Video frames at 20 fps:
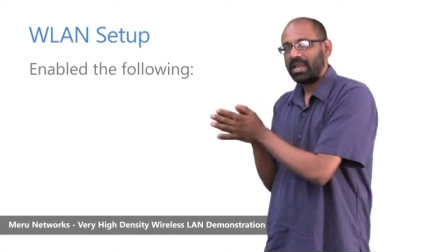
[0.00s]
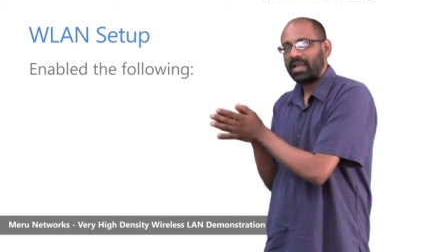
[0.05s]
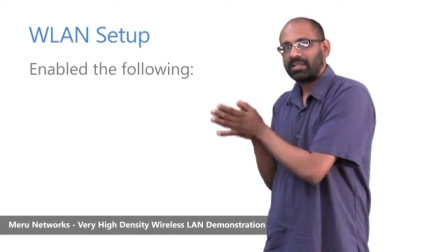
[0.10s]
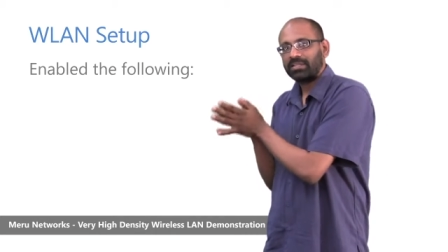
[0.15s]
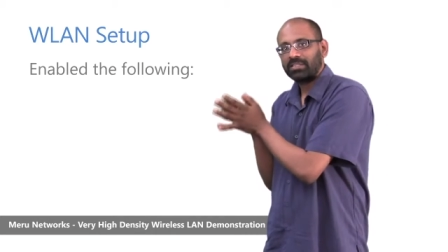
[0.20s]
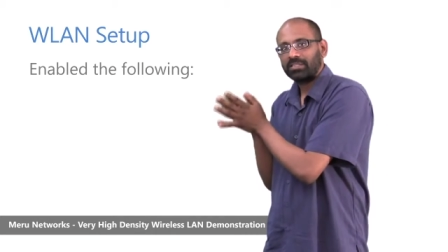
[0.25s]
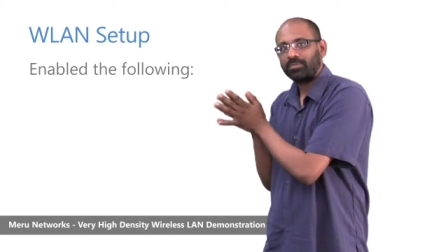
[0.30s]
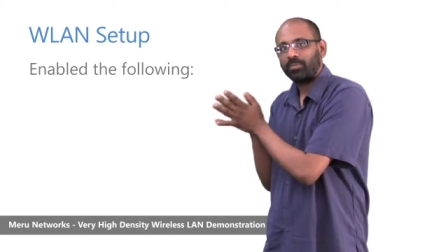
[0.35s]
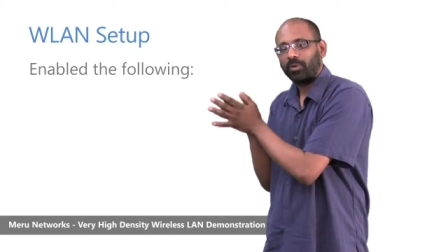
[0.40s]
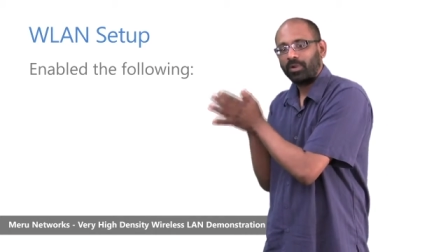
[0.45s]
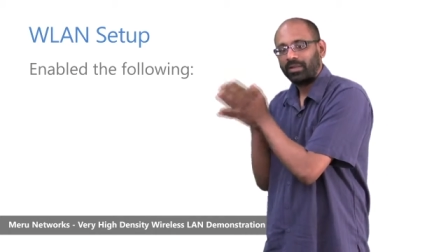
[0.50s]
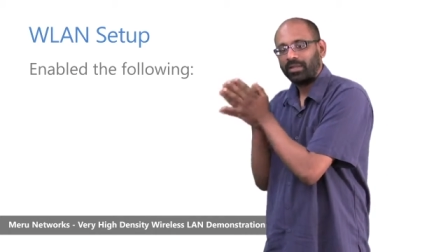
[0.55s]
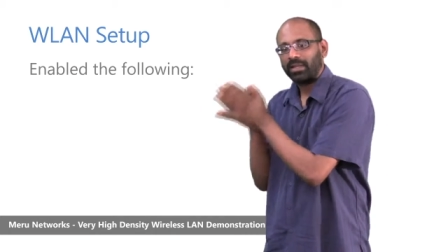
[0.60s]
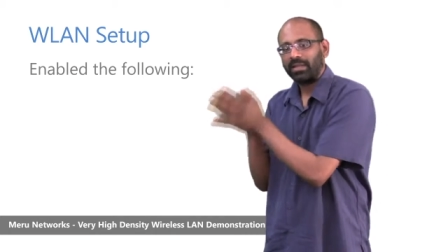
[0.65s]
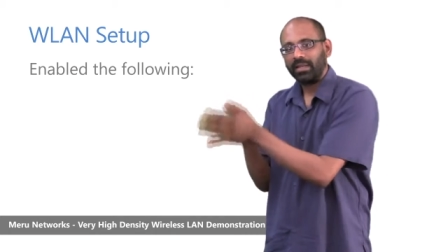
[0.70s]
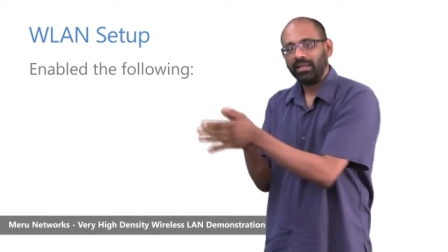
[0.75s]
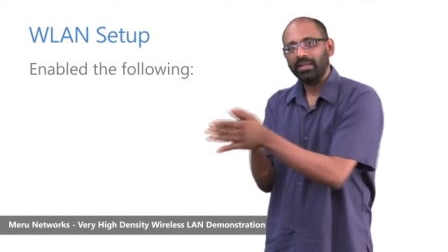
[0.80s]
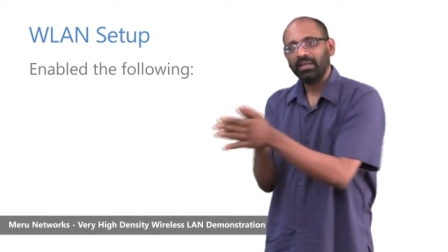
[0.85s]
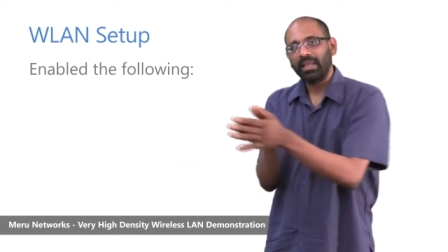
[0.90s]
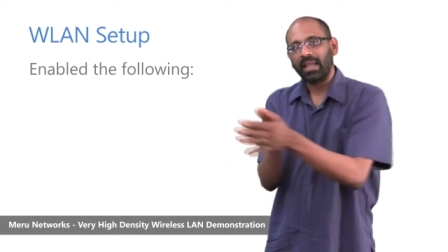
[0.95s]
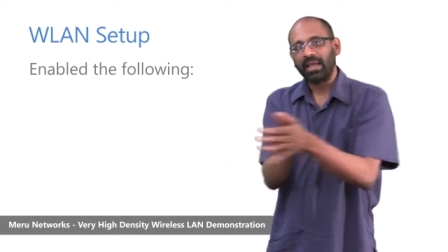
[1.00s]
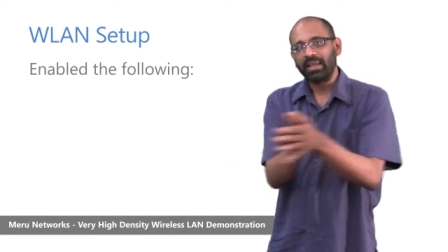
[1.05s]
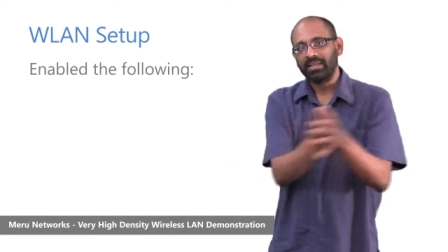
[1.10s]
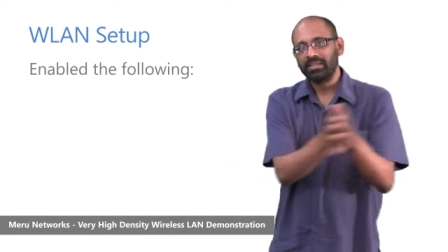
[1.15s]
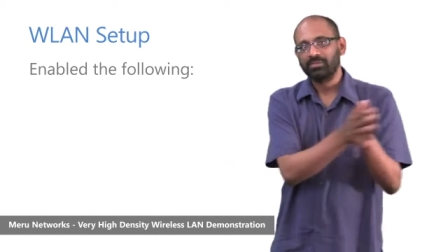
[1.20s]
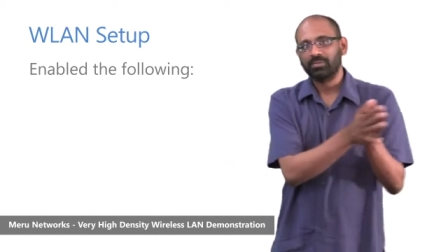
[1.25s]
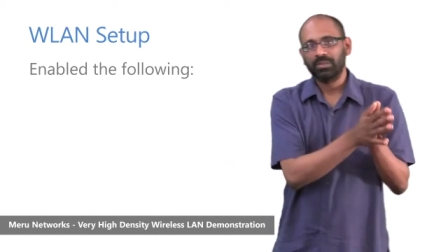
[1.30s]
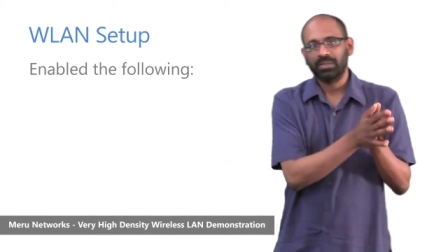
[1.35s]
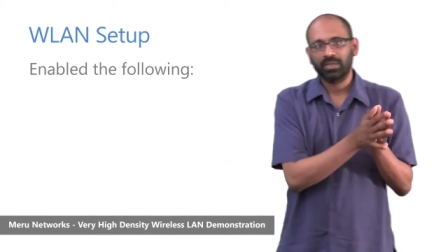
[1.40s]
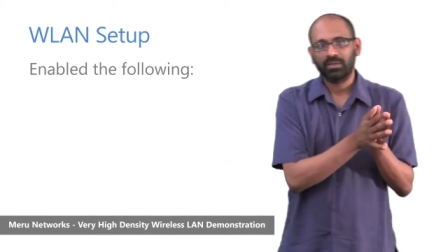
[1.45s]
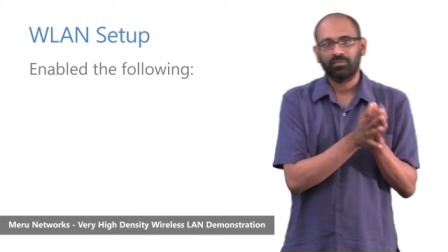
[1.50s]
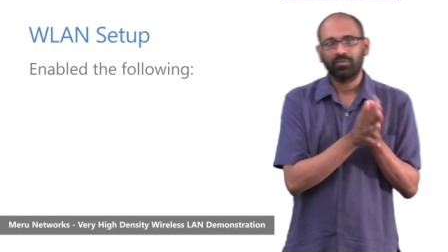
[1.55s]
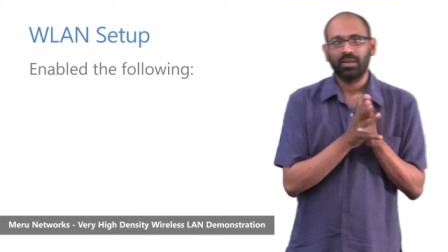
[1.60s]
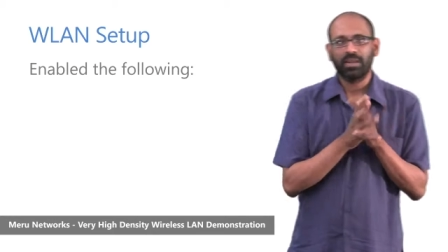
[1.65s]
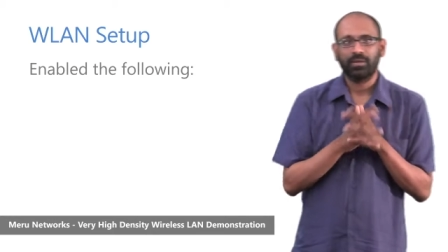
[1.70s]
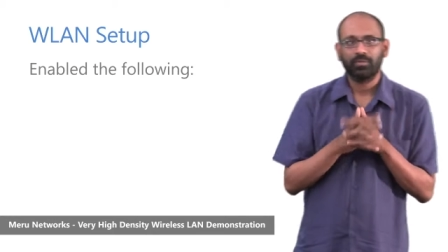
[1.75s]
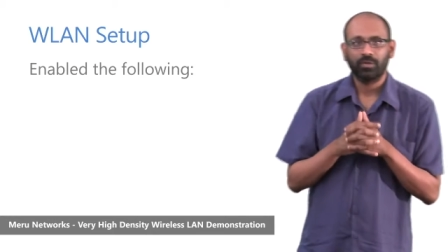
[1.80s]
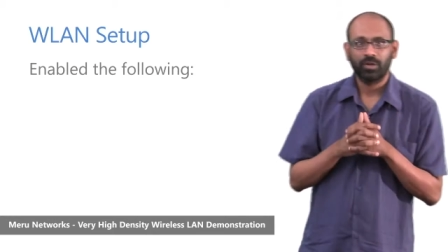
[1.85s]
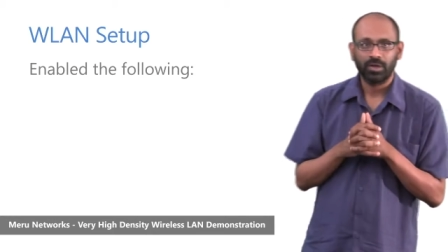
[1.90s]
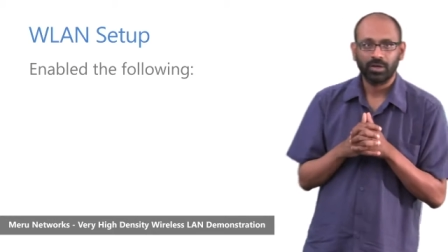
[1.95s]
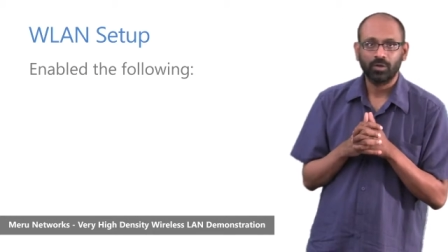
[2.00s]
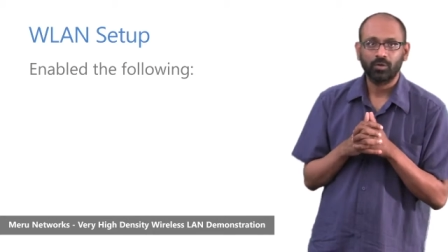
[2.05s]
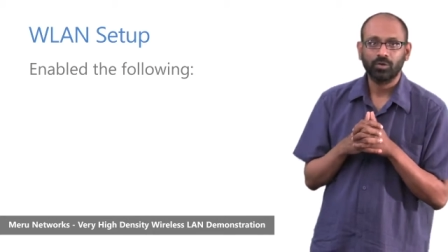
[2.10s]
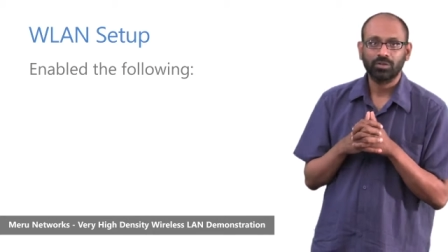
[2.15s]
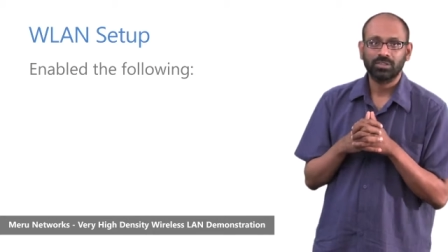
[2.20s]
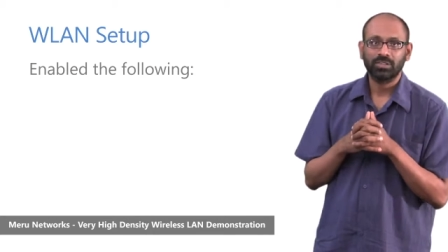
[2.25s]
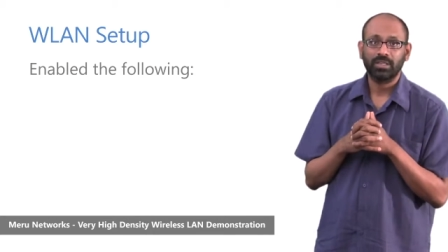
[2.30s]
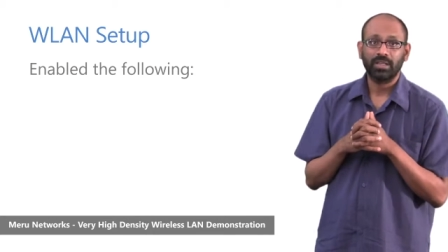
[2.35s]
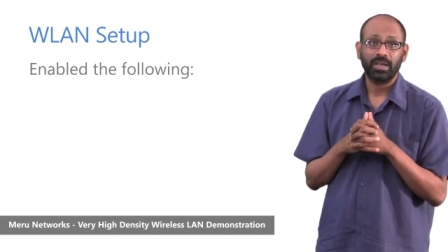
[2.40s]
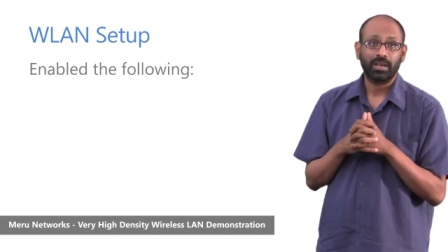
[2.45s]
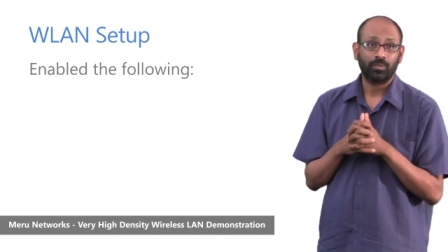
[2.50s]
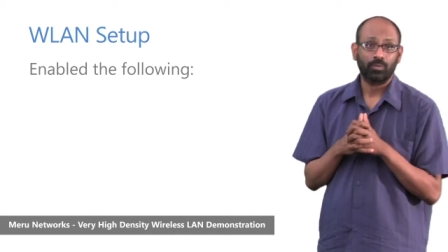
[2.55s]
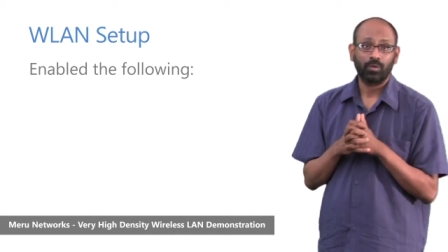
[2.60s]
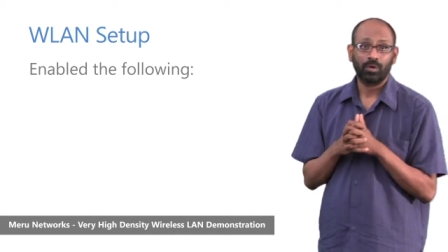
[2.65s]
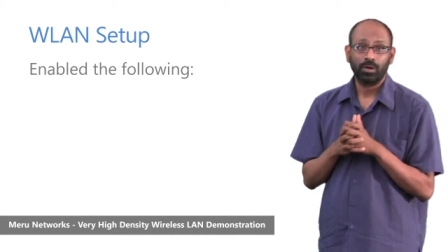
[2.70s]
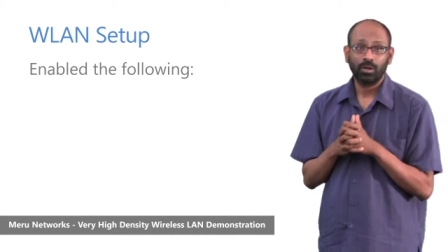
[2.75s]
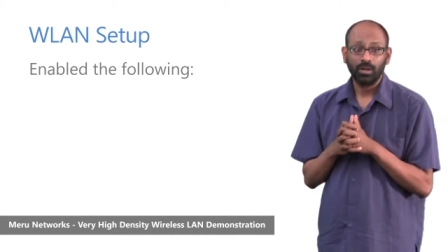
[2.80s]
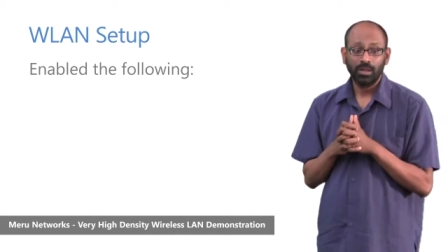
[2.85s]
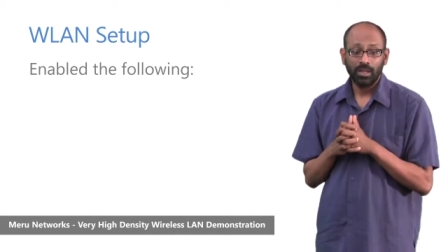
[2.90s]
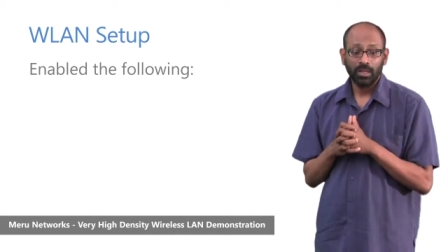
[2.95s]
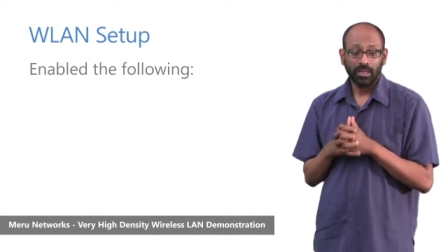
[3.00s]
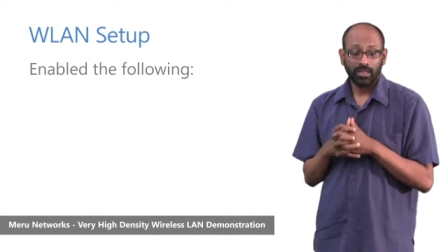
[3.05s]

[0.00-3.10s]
access point that it carries with it wherever it goes in the network.